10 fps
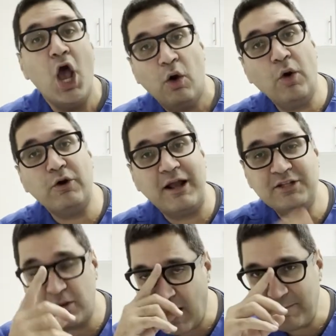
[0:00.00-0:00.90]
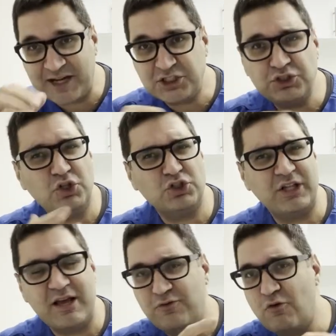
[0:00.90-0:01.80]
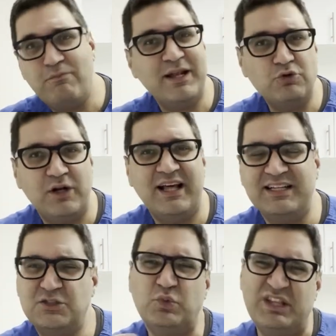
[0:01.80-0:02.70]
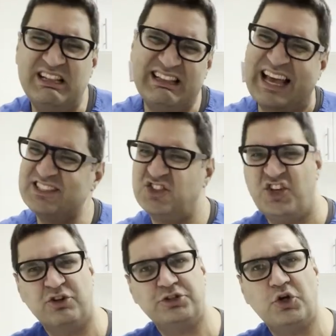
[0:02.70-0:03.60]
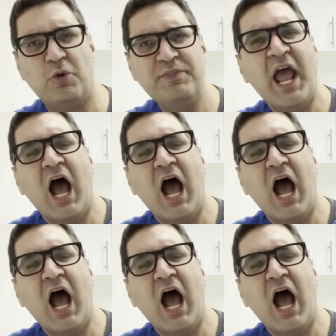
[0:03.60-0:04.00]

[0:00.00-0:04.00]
What do I tell my patients? Usually if you've been to a dentist within the last year or so,